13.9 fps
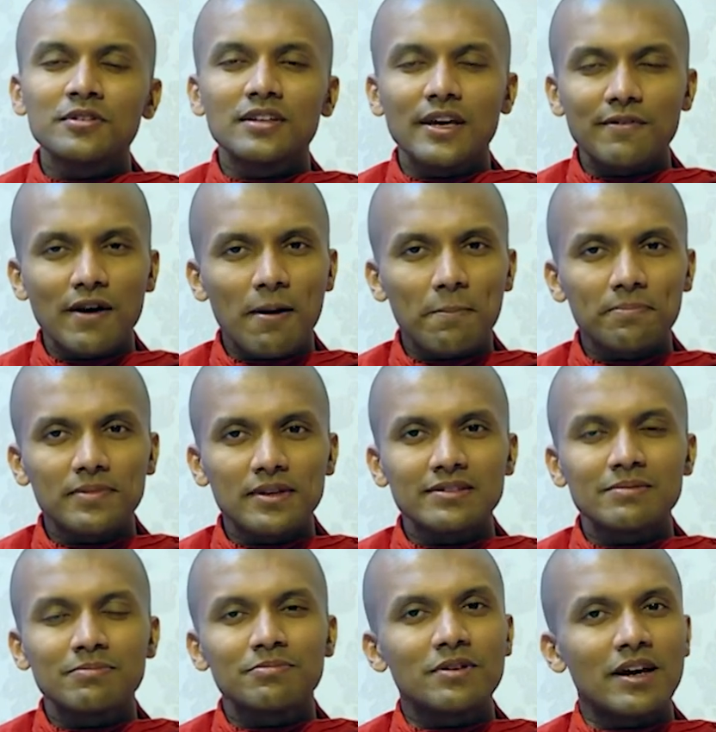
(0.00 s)
give up this
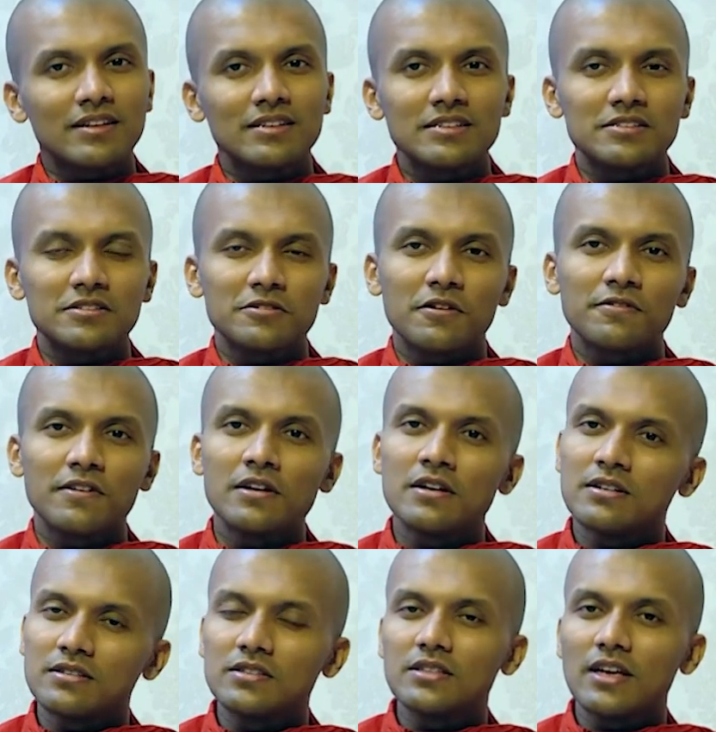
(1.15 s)
practice of
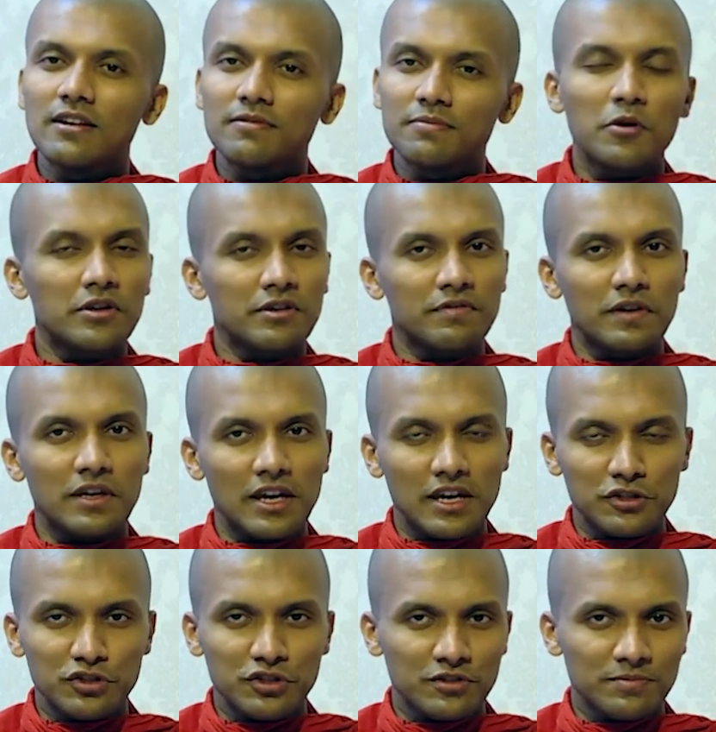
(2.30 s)

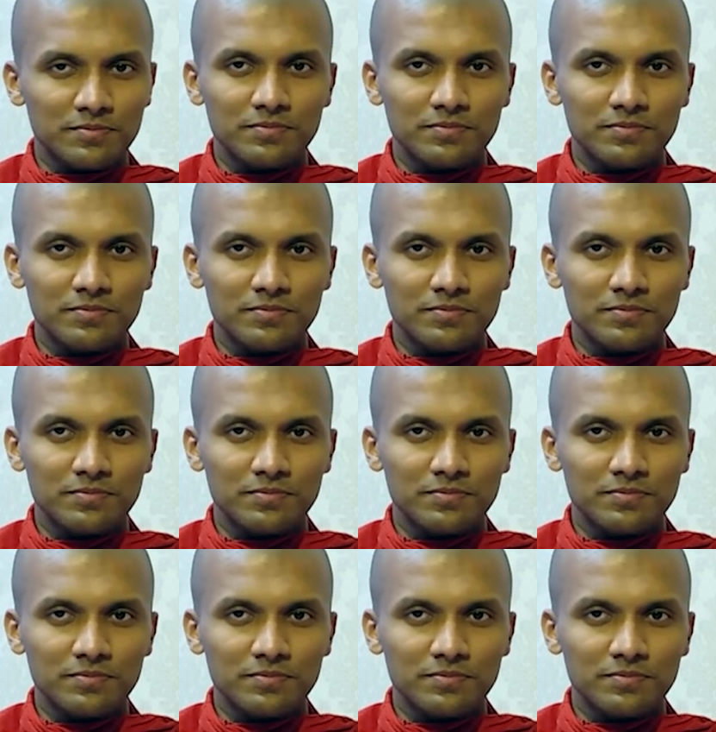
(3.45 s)
self-mortification.